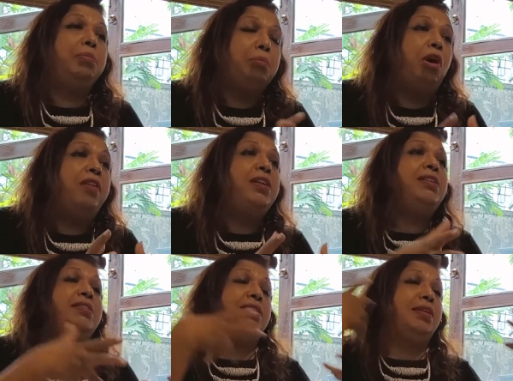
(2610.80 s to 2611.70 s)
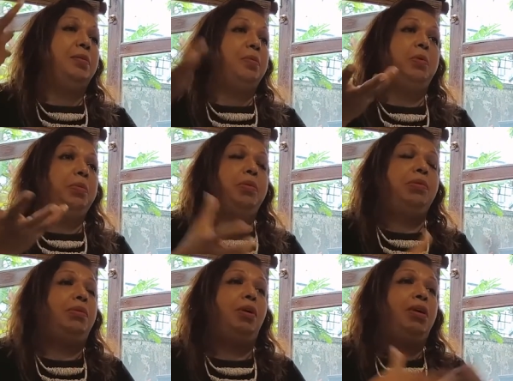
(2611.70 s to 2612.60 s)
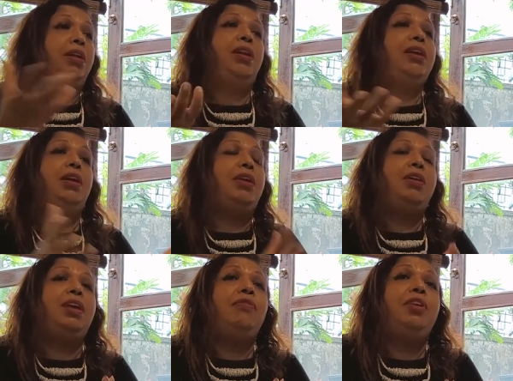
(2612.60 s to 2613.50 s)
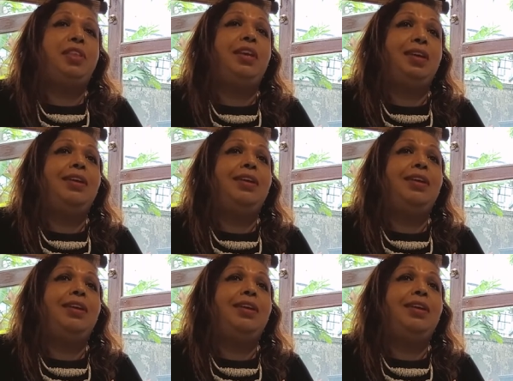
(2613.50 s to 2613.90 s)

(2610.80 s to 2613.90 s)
morals, uh, on, on, on everything.